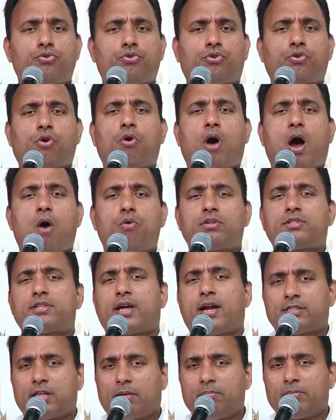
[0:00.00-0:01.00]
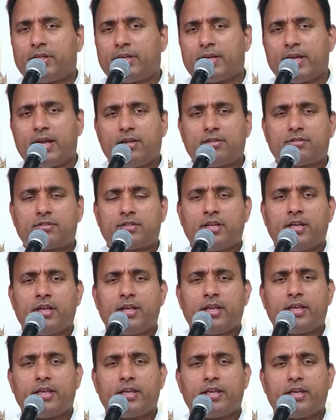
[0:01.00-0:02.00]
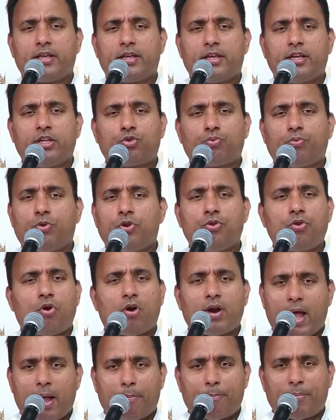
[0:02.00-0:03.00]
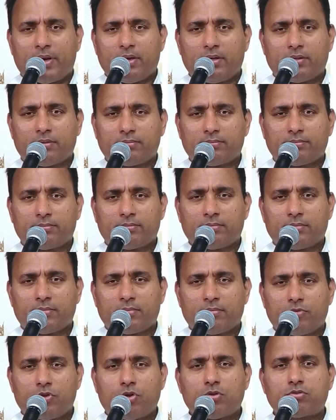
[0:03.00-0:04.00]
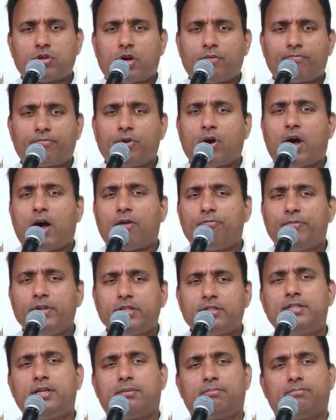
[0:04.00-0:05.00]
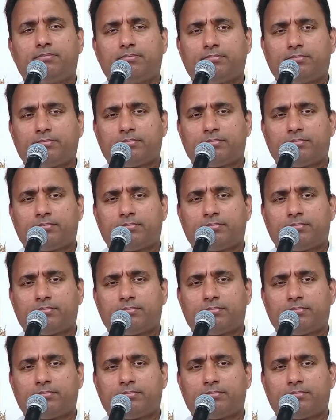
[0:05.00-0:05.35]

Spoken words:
show outside something else, it will not happen. Those of you have wisdom.